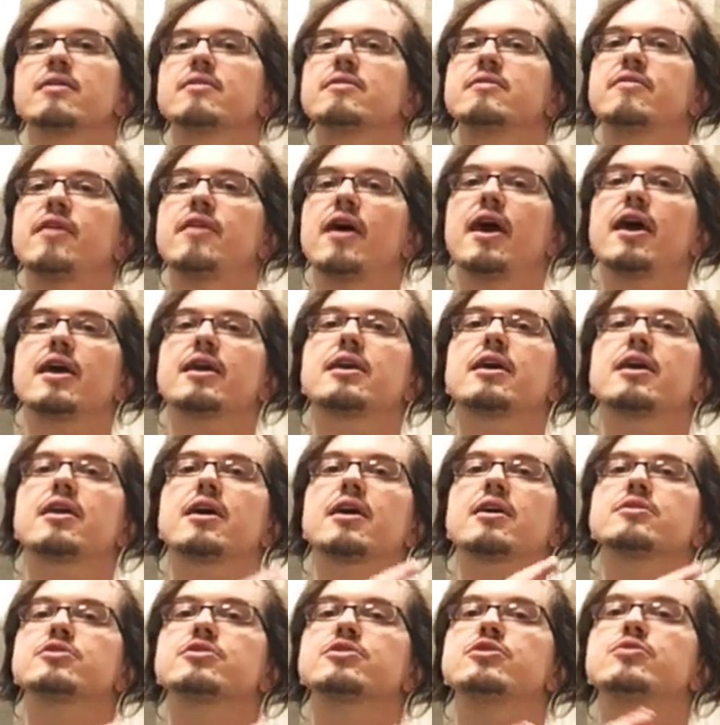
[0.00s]
Take it
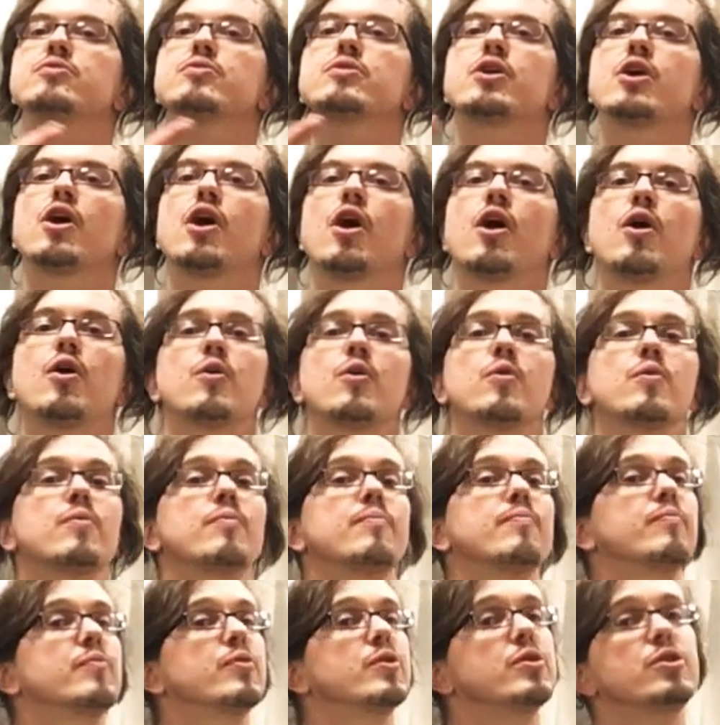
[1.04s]
as you go.
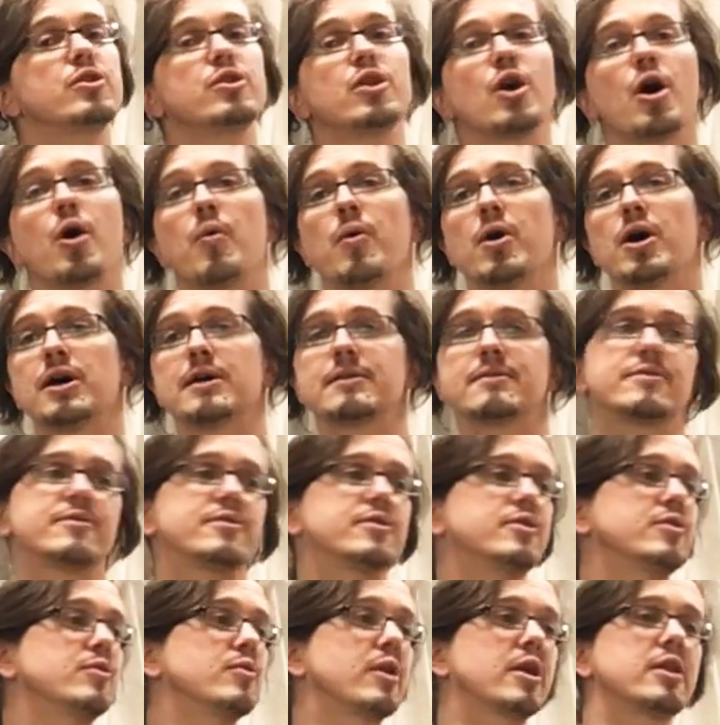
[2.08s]
You know what?
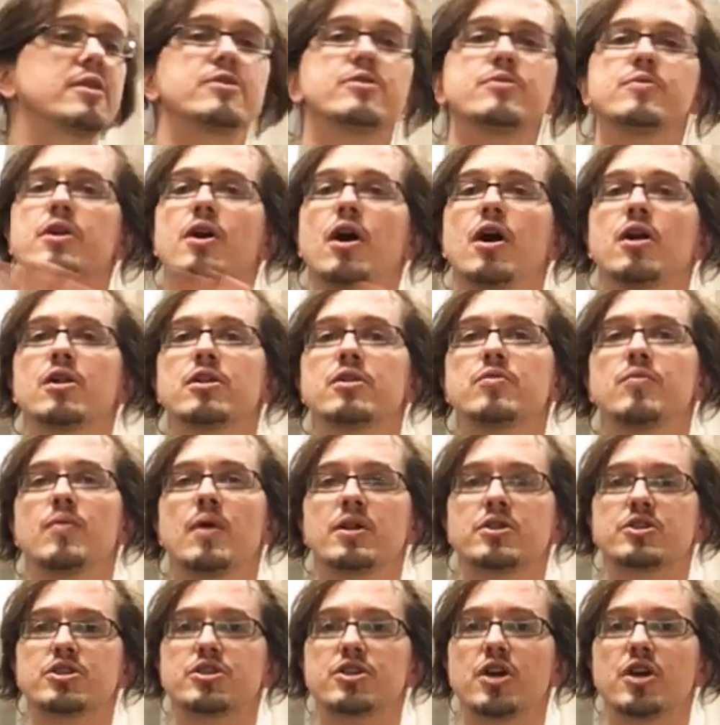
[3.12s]
You can do it all in
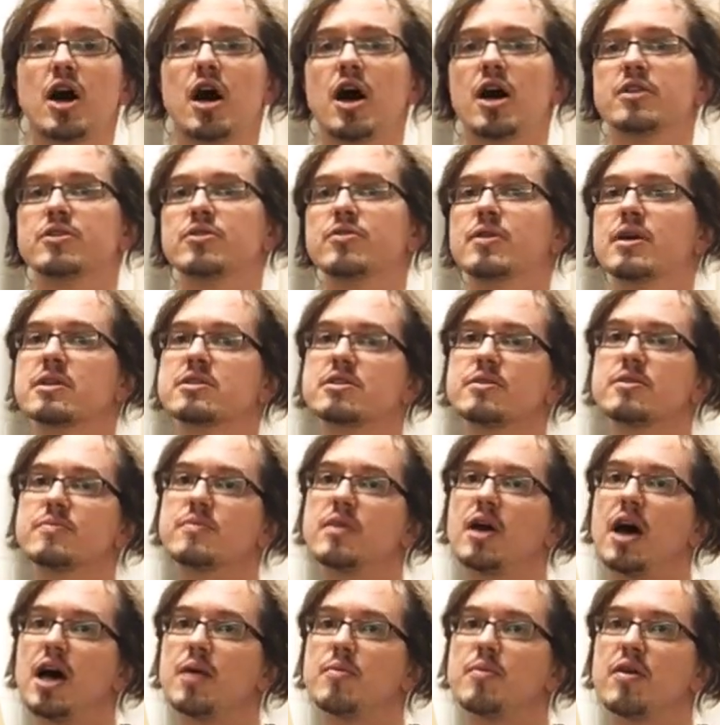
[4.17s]
one shot. You got some
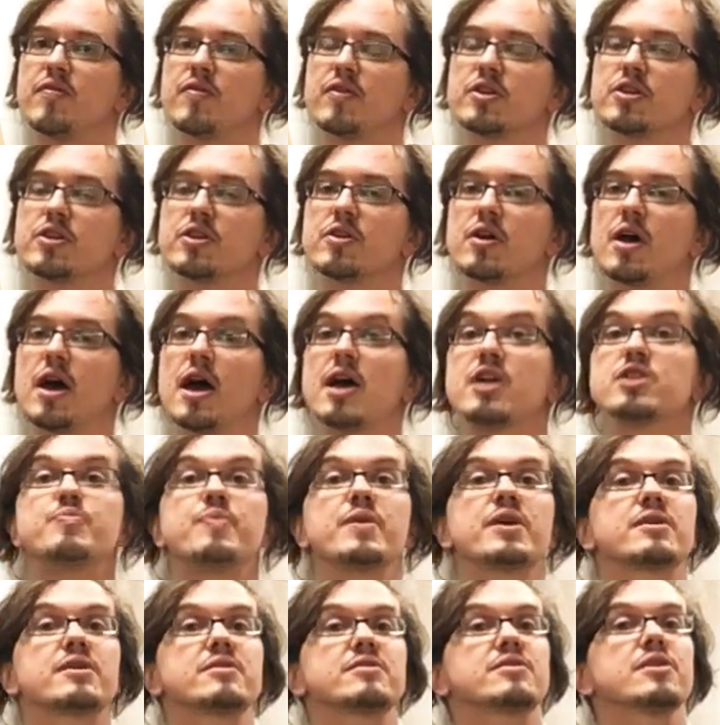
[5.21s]
time off on your hands
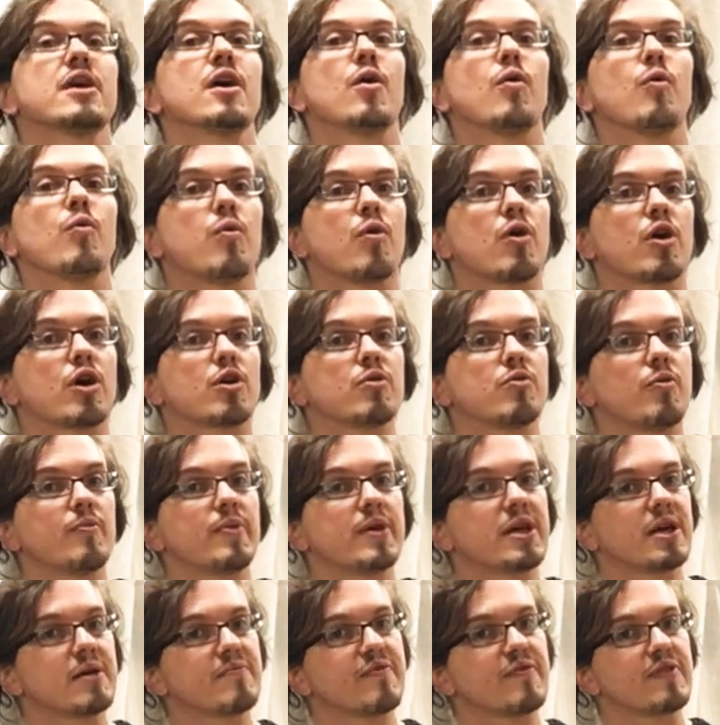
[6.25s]
because work will
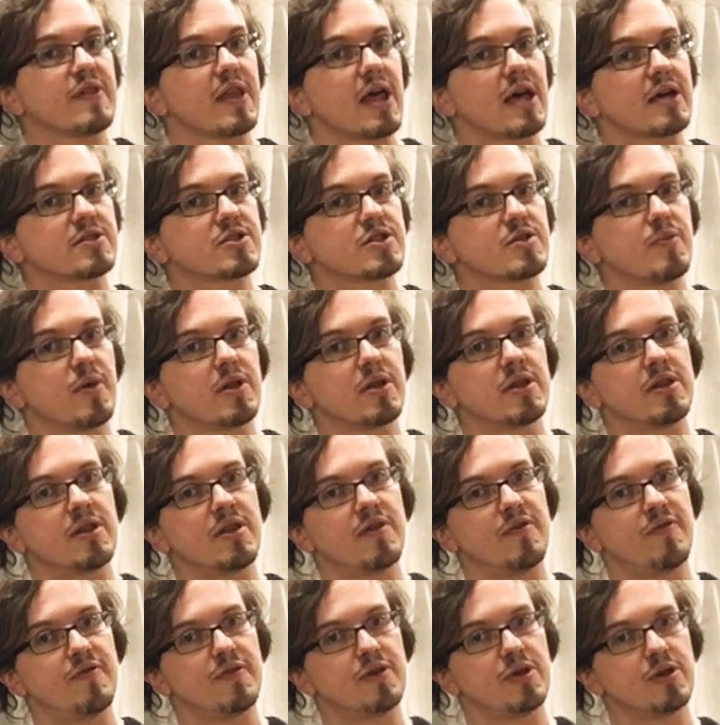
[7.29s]
become flexible in the
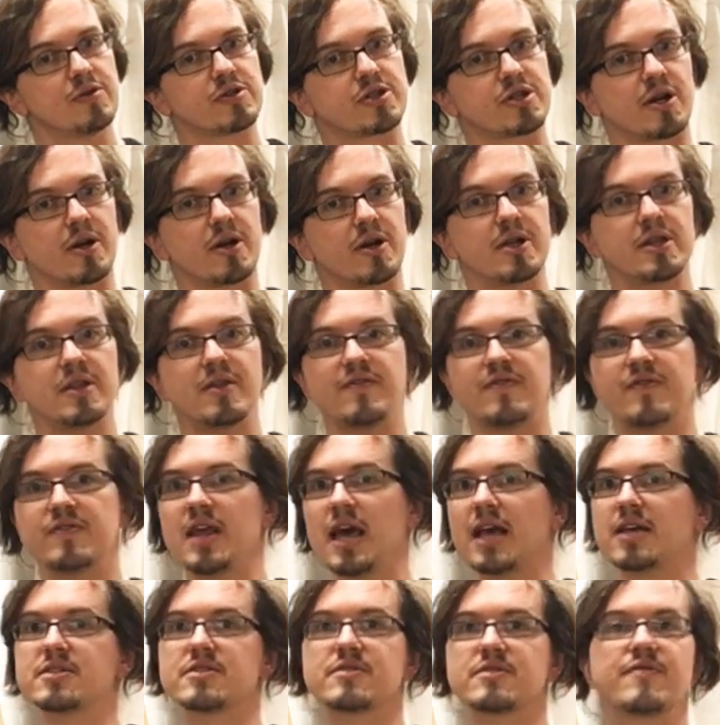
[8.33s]
future. In the
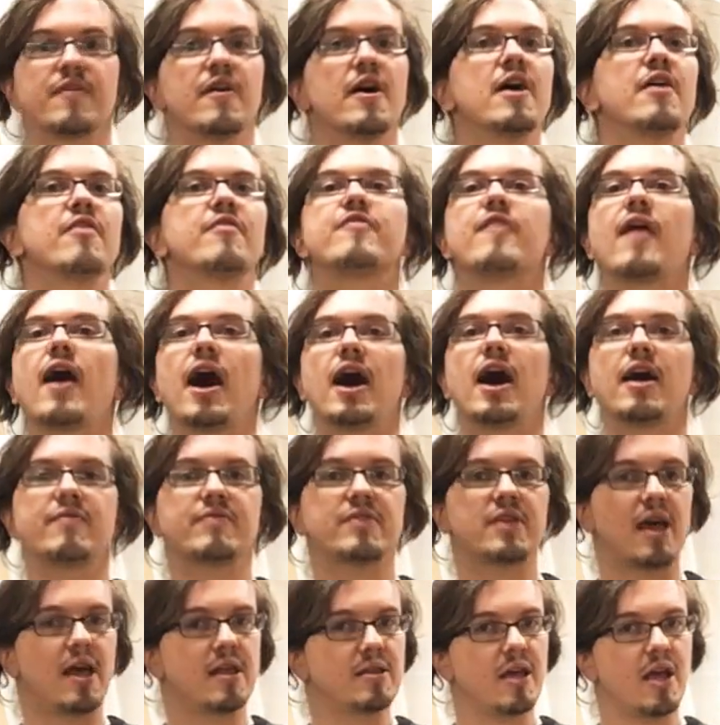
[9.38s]
next
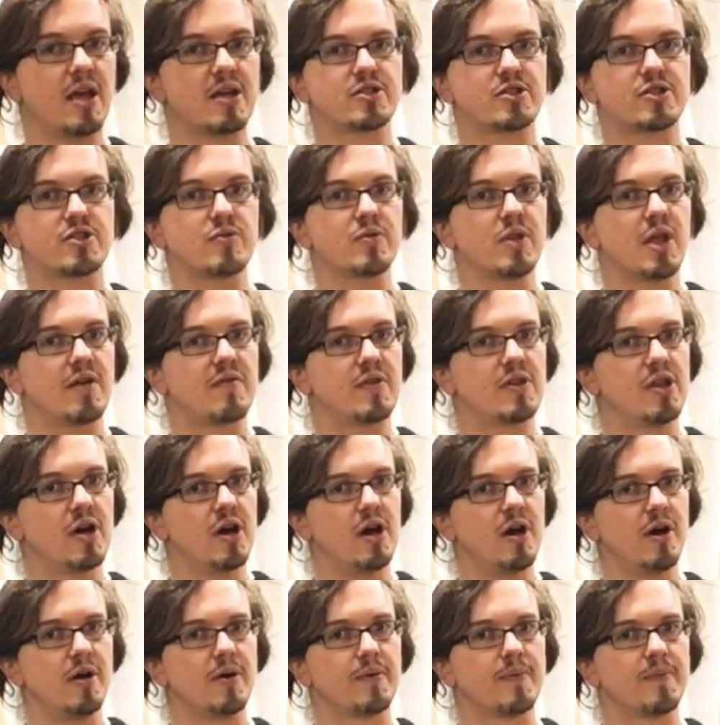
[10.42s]
5-10 years, you never
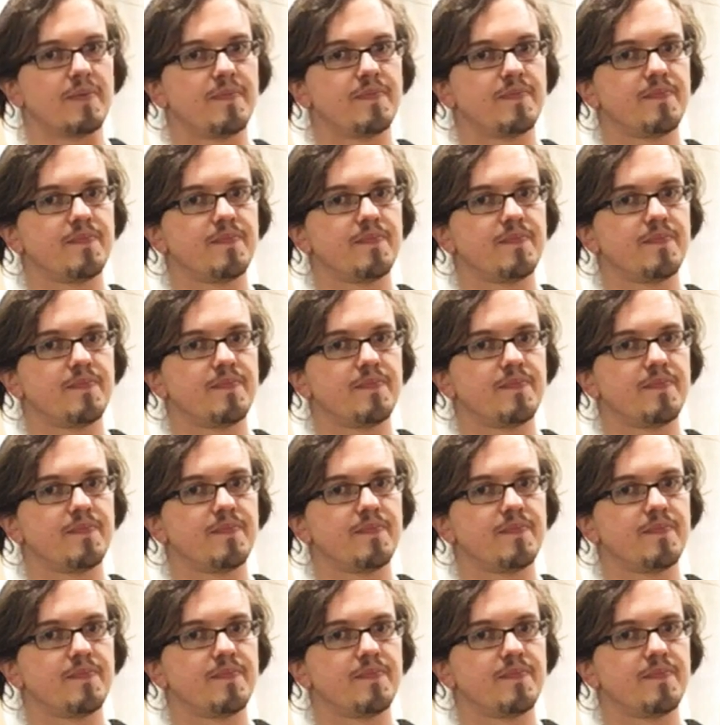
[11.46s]
know.